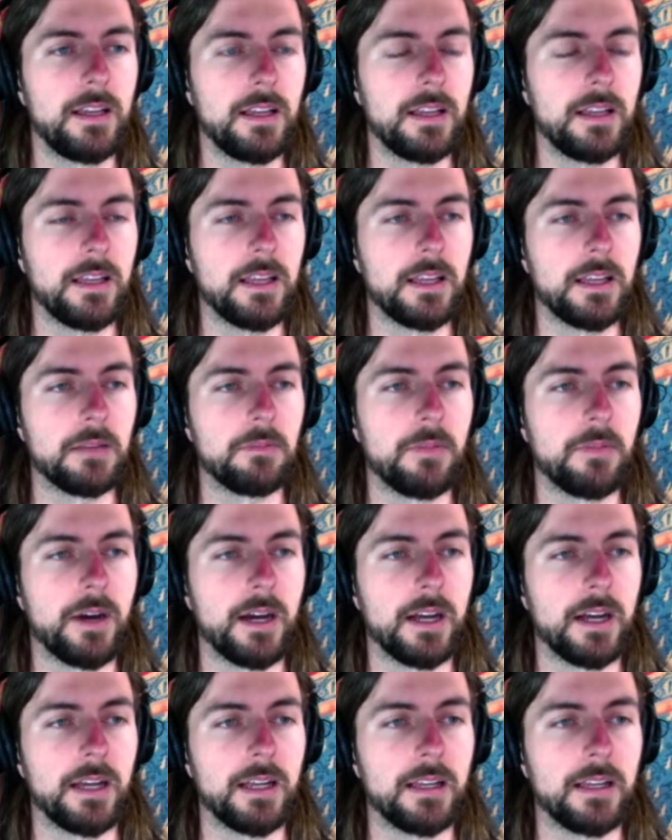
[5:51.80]
in
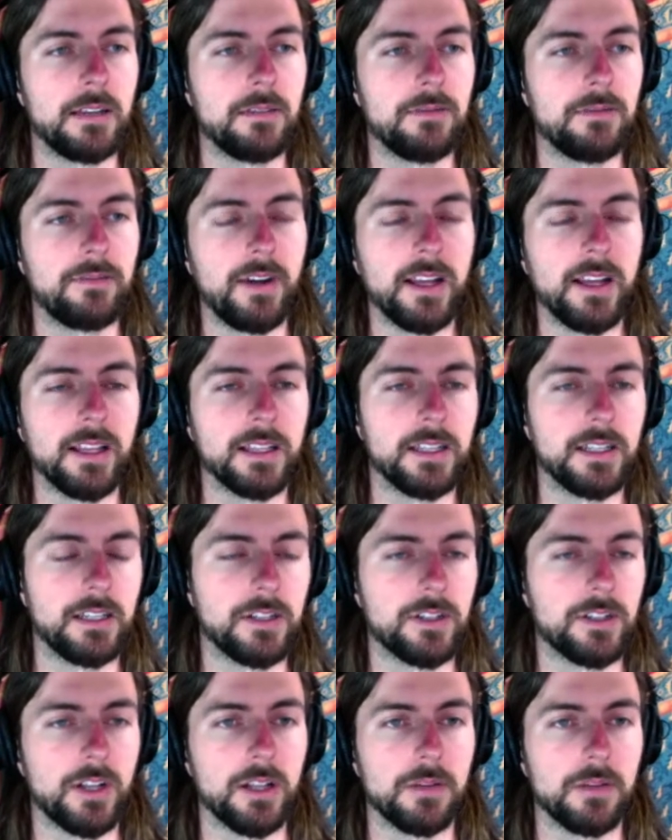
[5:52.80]
my violin
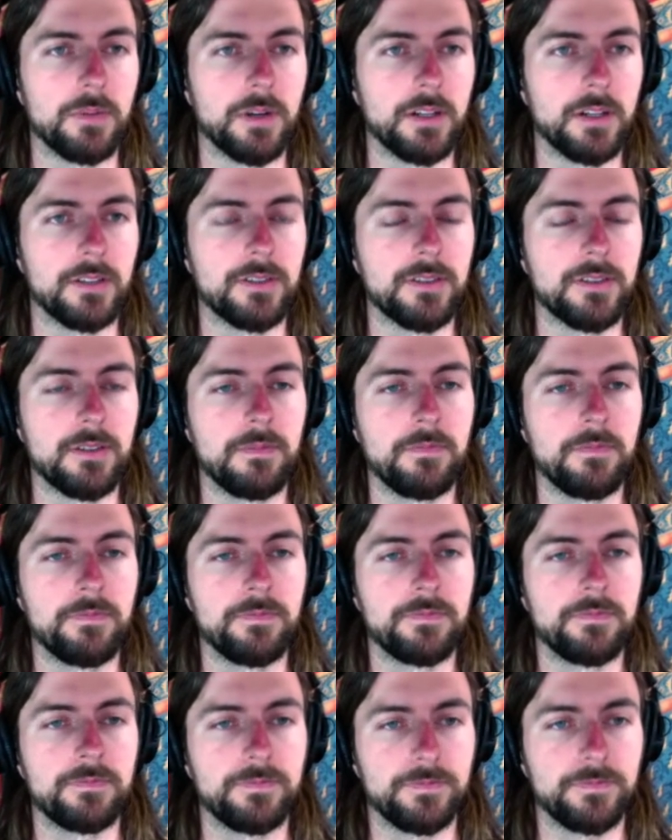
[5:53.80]
and cello parts.
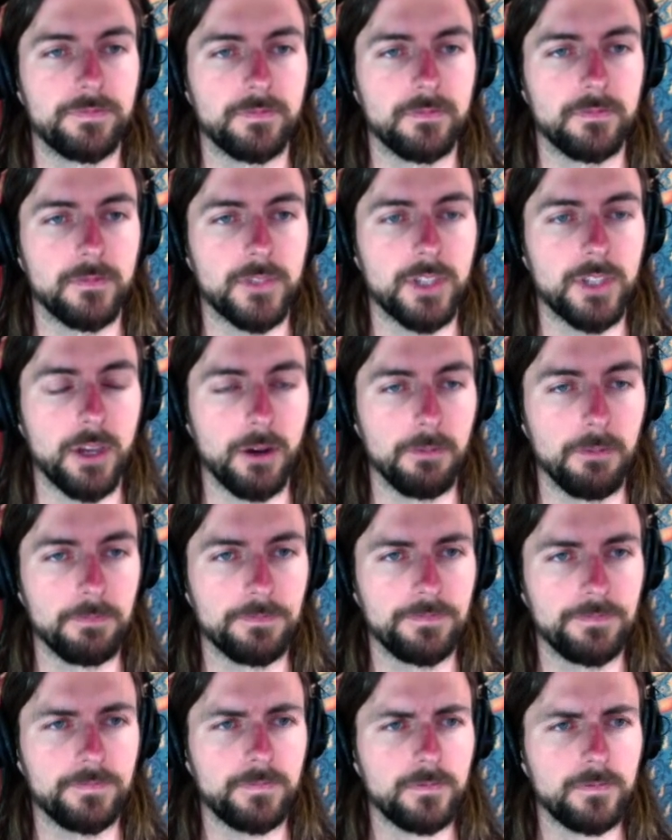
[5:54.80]
So
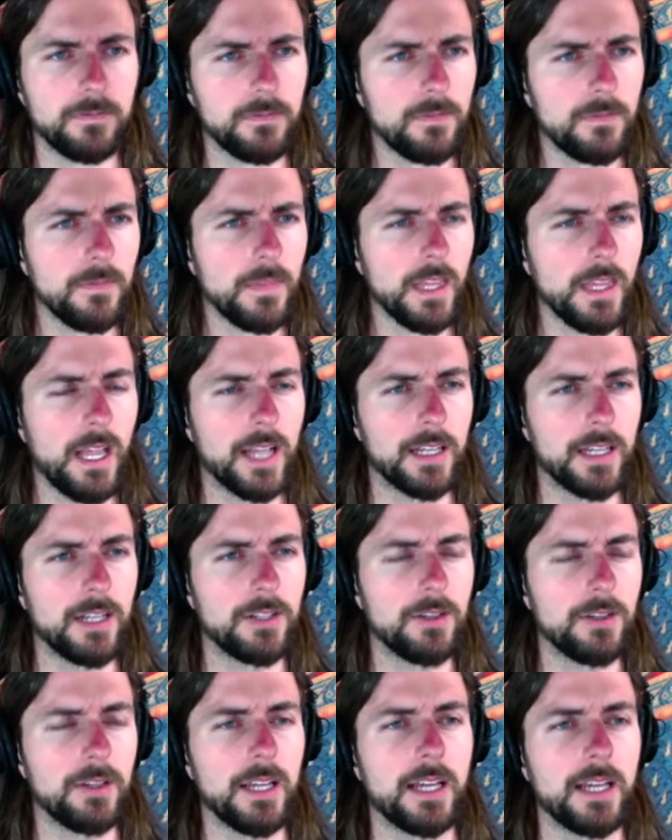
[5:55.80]
I'm going to
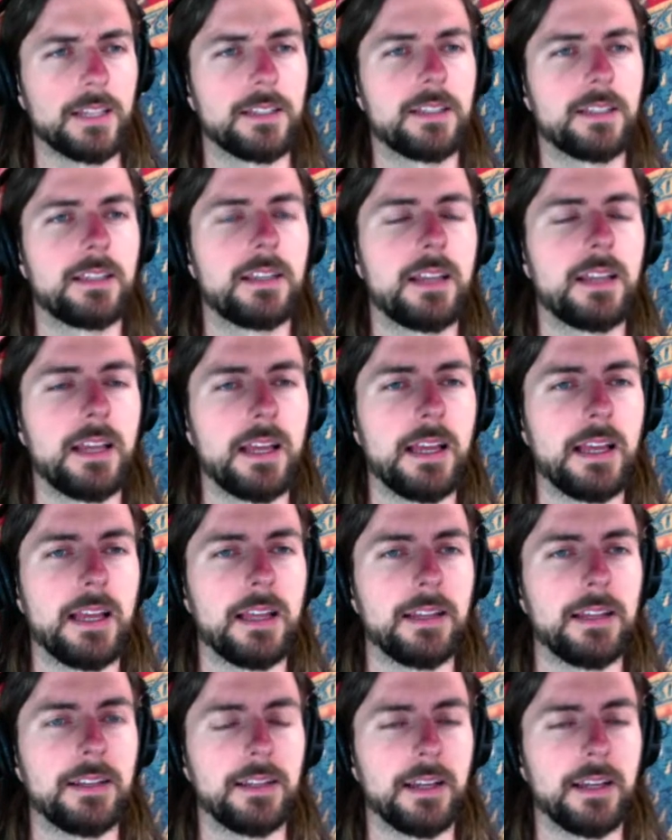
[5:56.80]
do that.
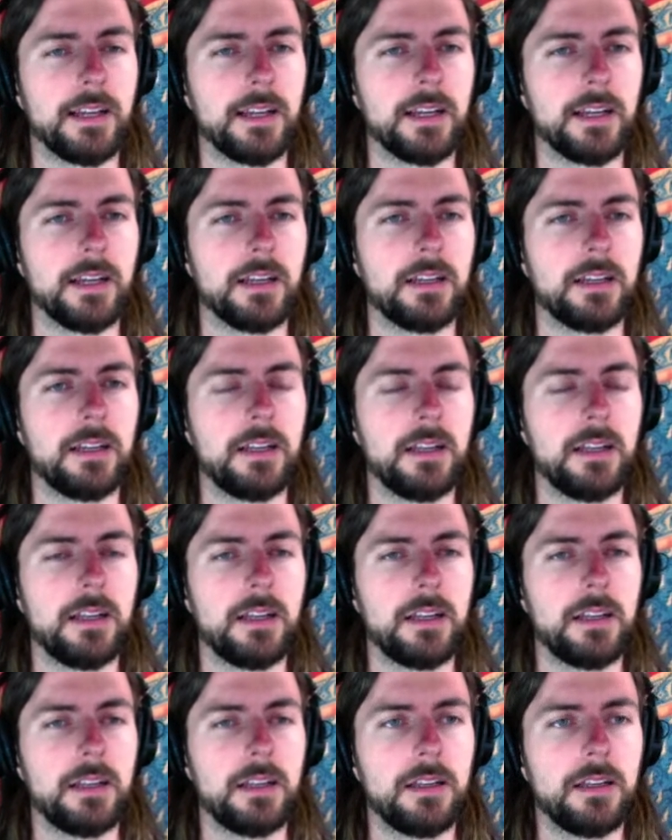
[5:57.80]
And and
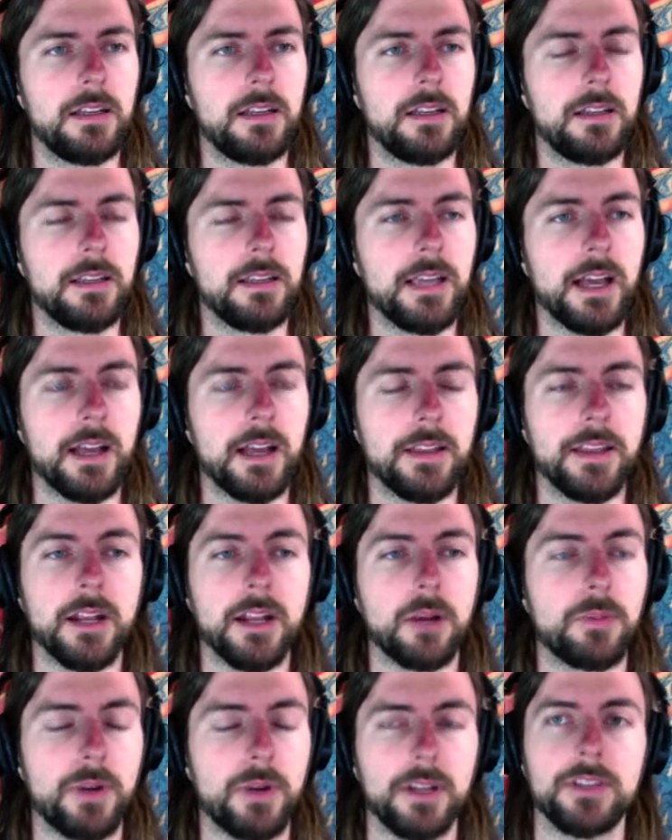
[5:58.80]
then
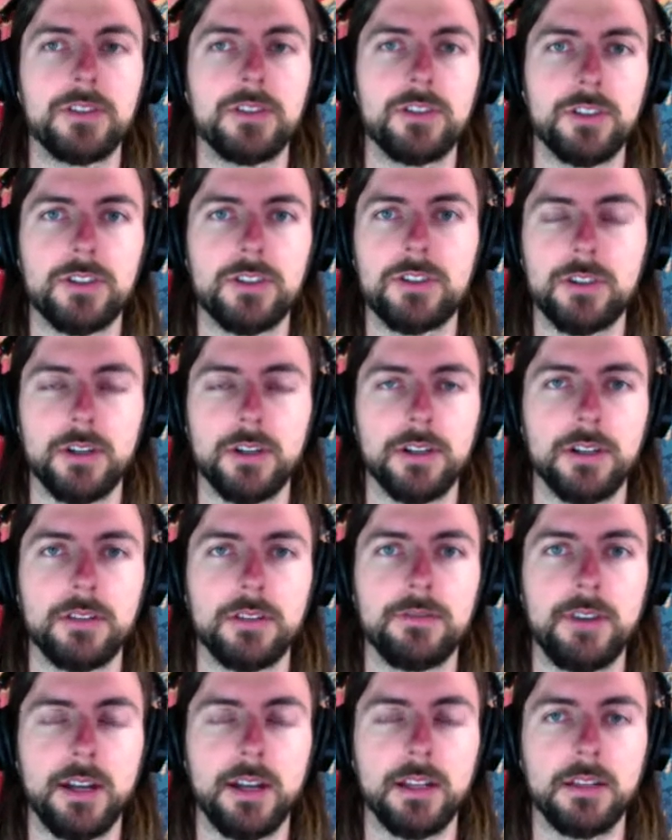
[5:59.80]
I'll probably just start on the
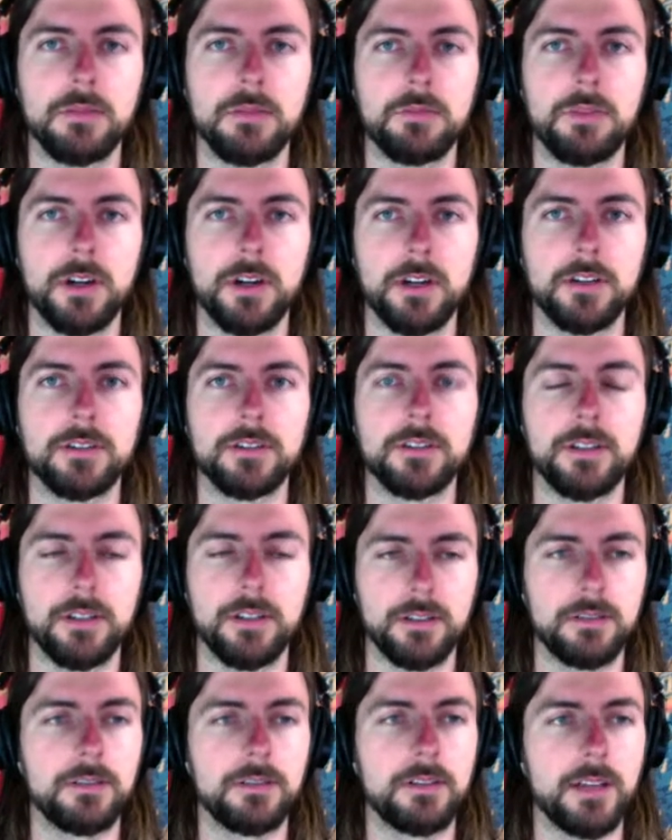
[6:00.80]
violin part
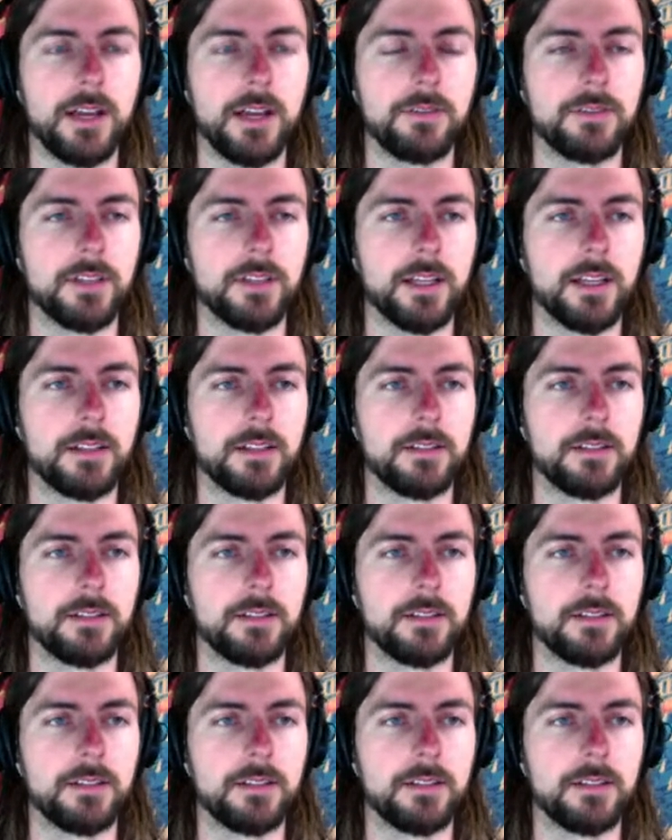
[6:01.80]
after that.